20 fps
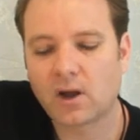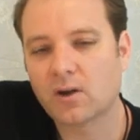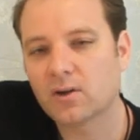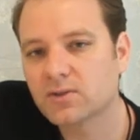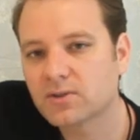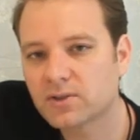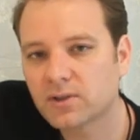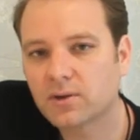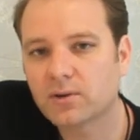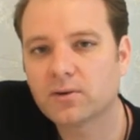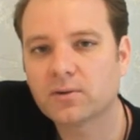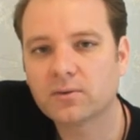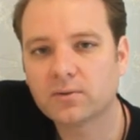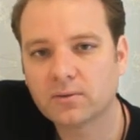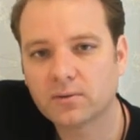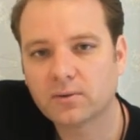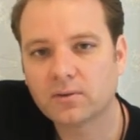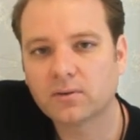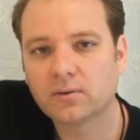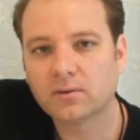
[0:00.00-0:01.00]
also,
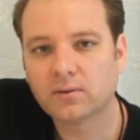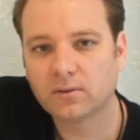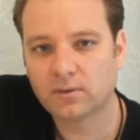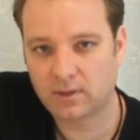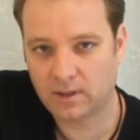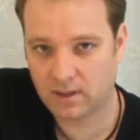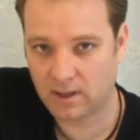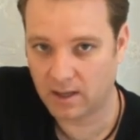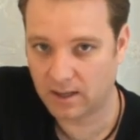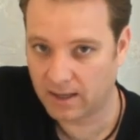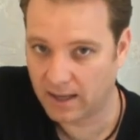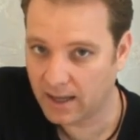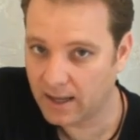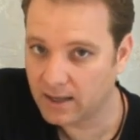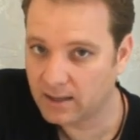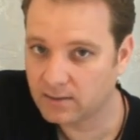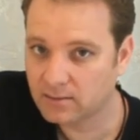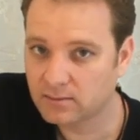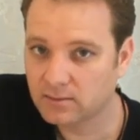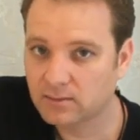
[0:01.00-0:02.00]

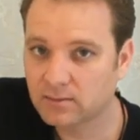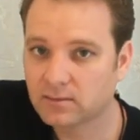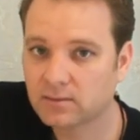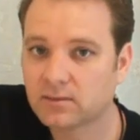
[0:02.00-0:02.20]
again,